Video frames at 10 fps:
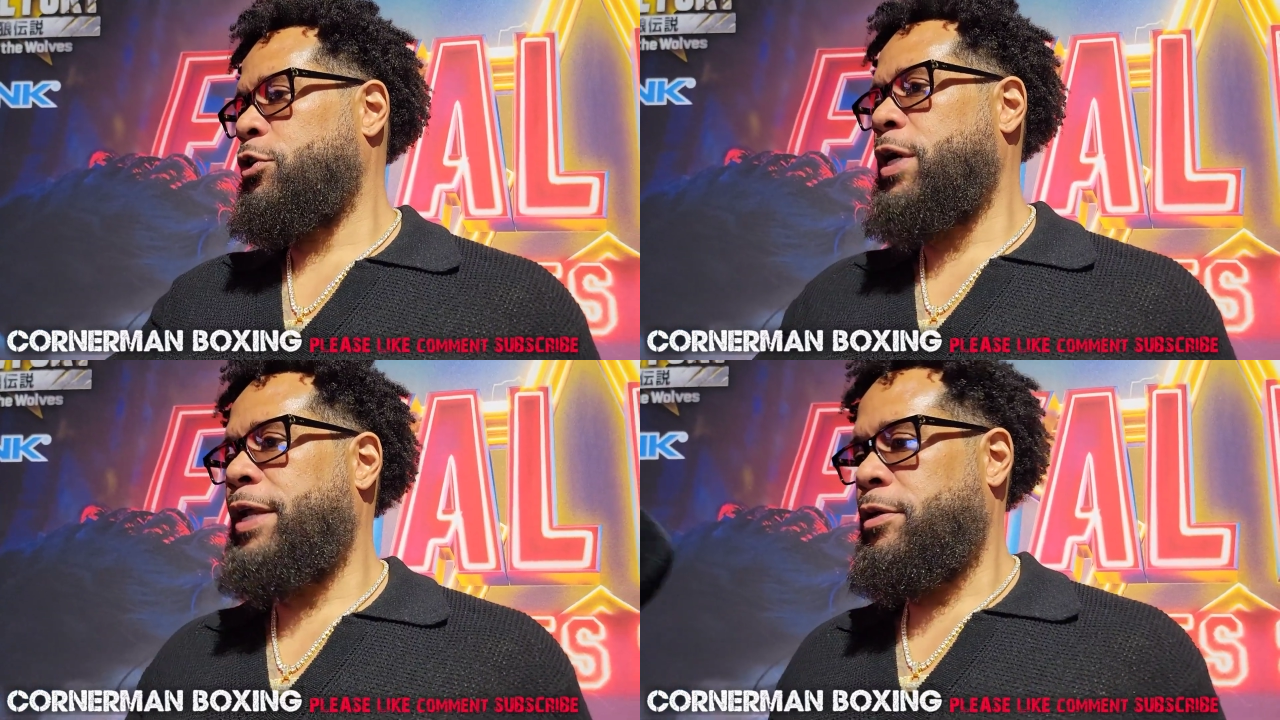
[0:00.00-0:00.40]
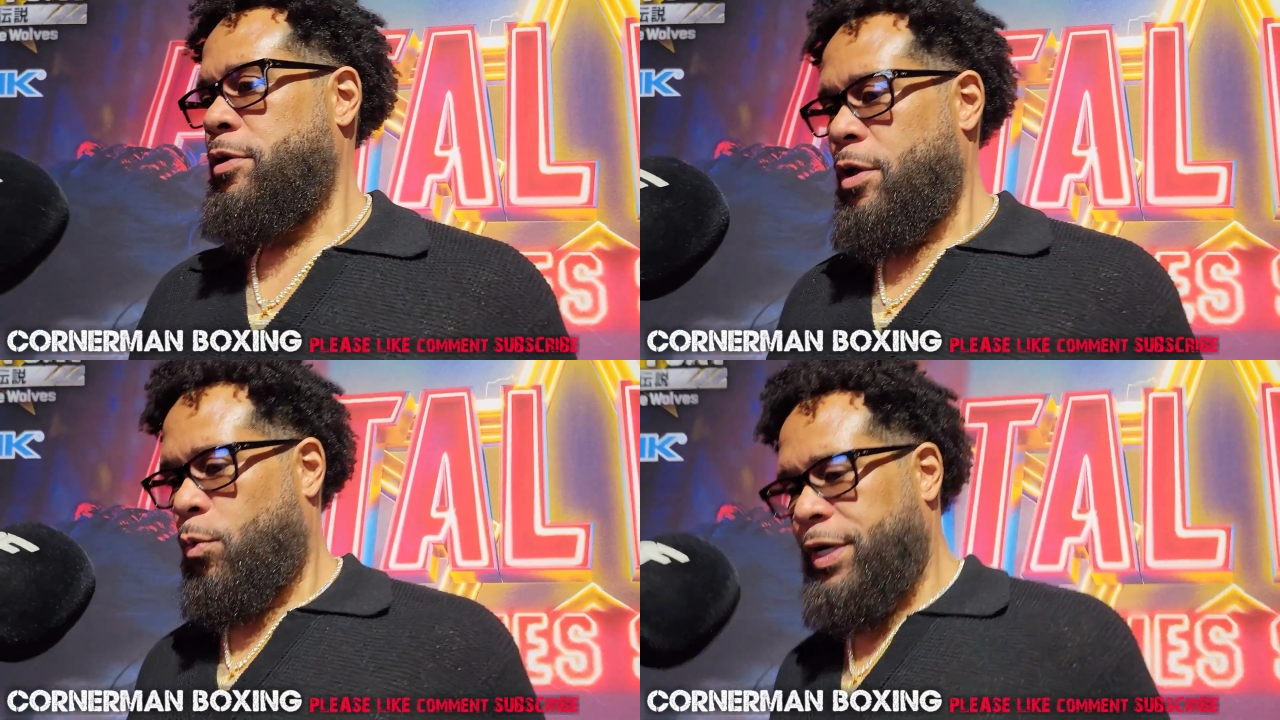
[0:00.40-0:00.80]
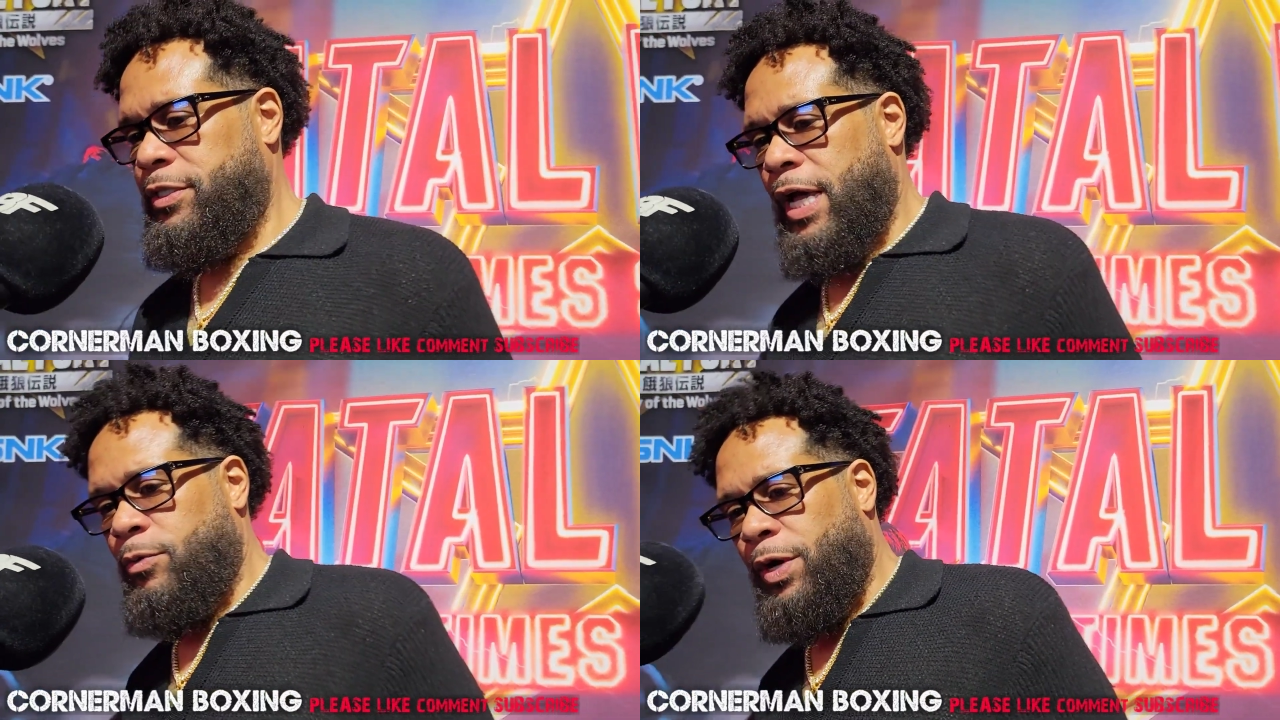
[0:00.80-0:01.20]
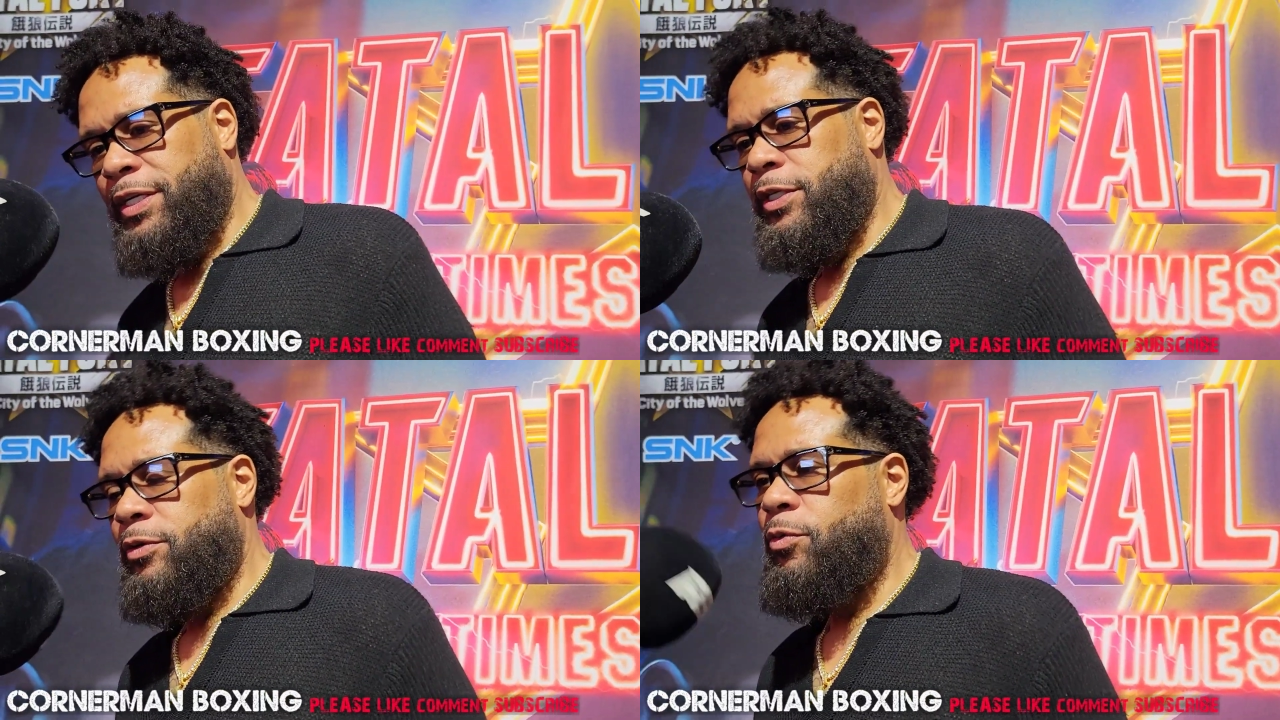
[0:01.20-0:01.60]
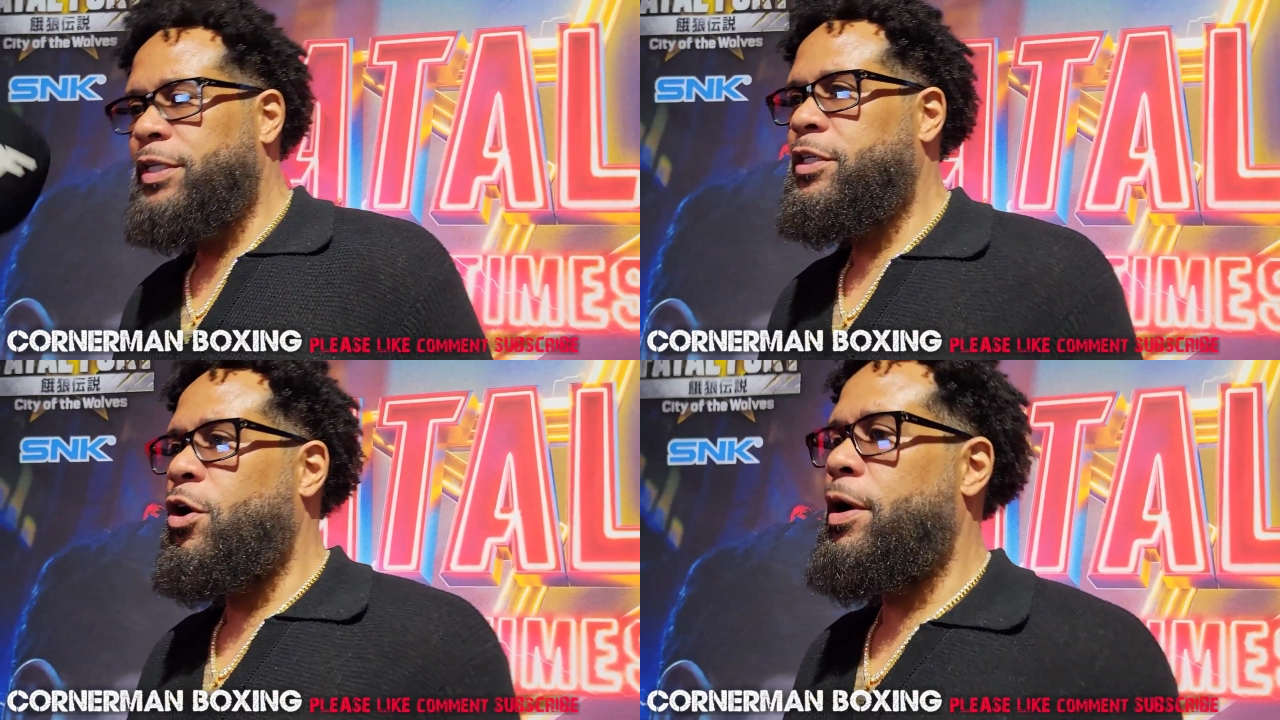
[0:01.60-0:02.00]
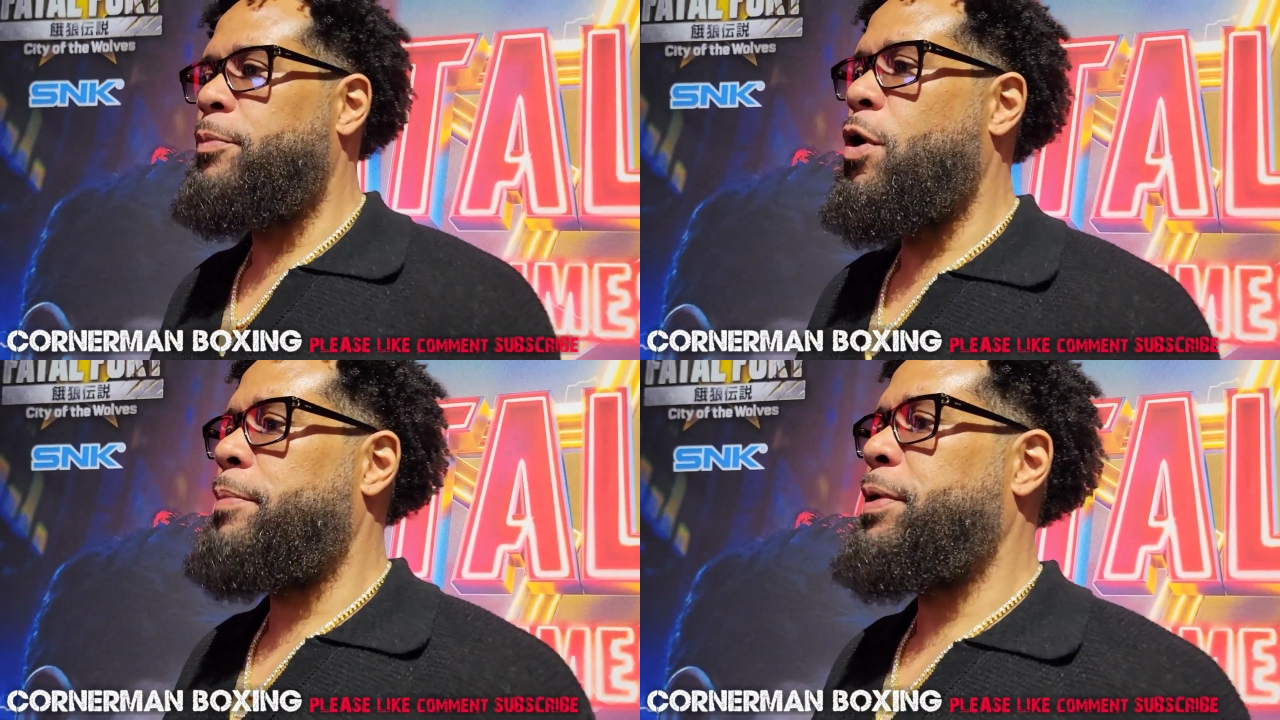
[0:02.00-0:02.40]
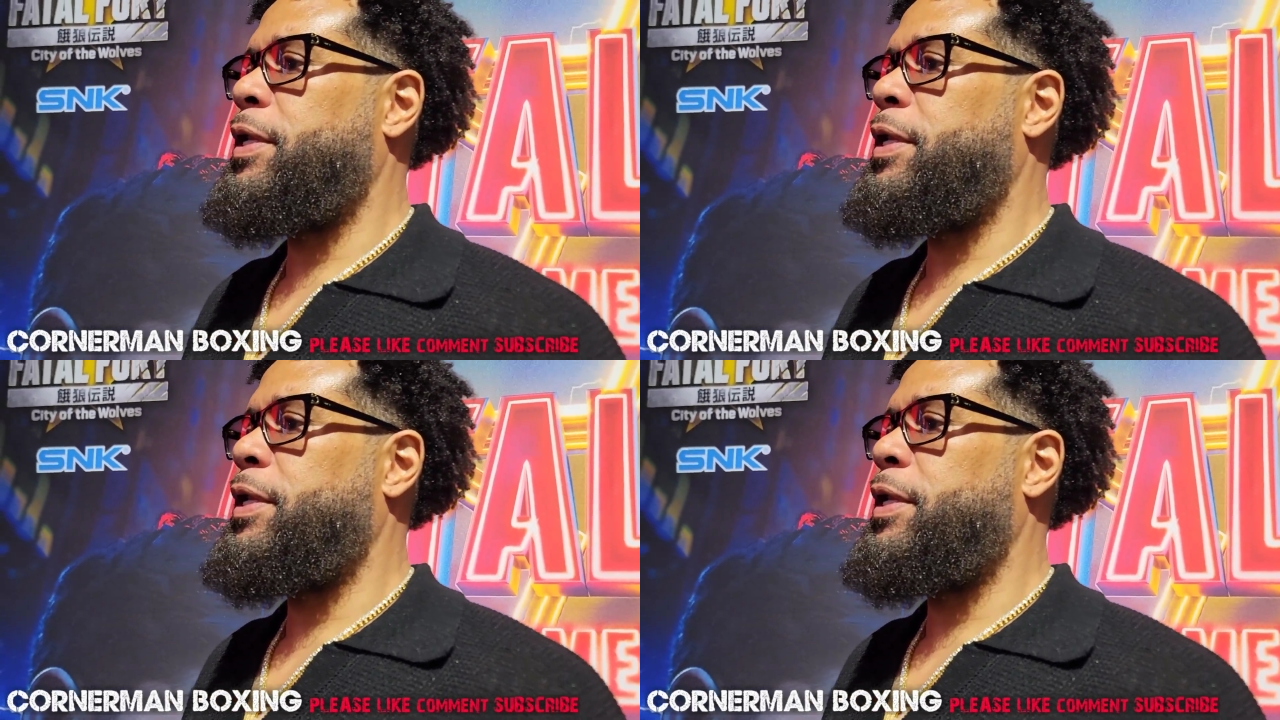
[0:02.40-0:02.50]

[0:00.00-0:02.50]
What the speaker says: you got it. What is that? What is it? What is it? R&B?